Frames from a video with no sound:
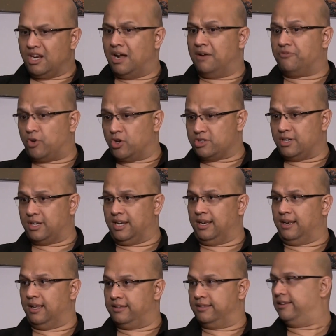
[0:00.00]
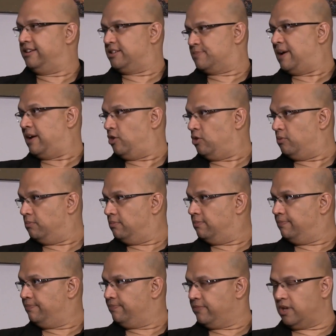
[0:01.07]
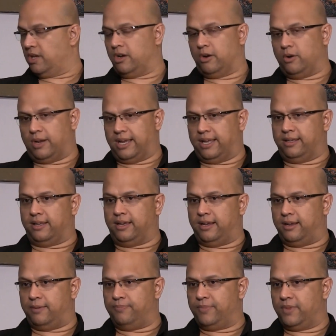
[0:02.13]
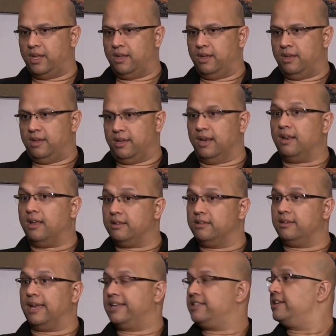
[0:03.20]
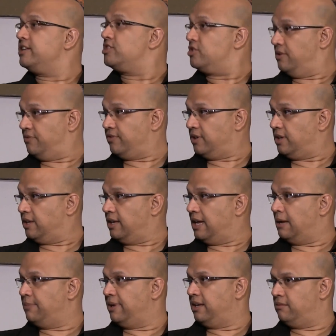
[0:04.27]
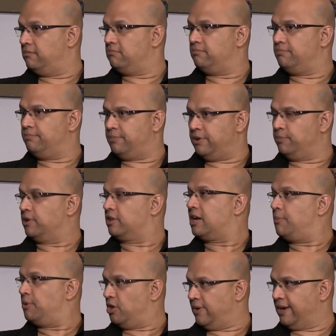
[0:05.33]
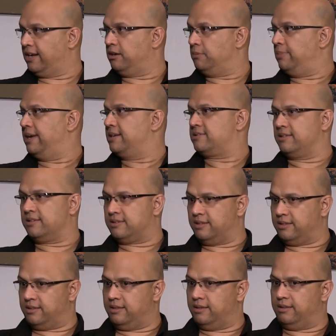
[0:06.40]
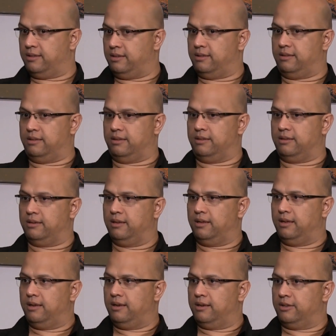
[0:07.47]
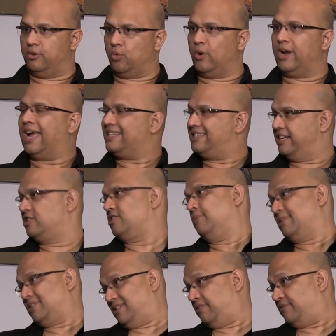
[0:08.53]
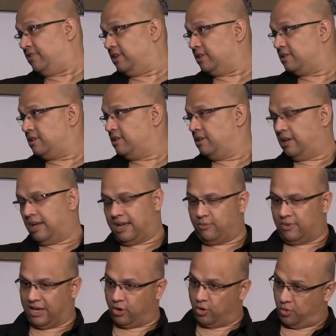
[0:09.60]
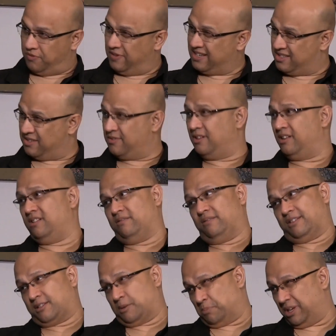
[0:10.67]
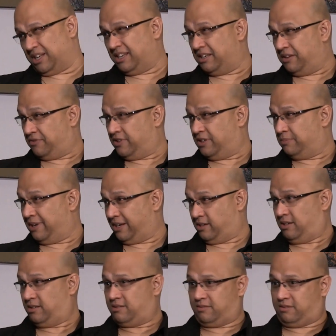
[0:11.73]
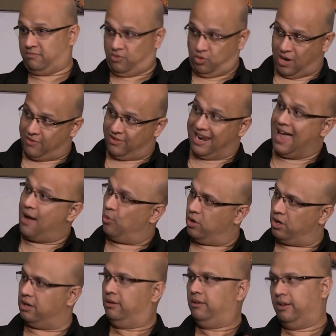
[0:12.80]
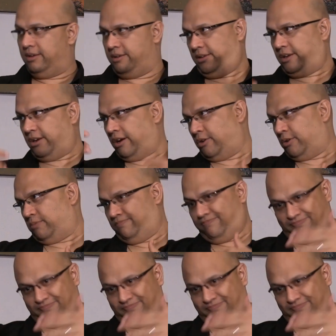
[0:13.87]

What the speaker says: Unfortunately, London is my home, and in London I teach differently. People come on a regular basis. The way I teach them is different. And when I go to a festival, it's completely different, because you have an hour, you got to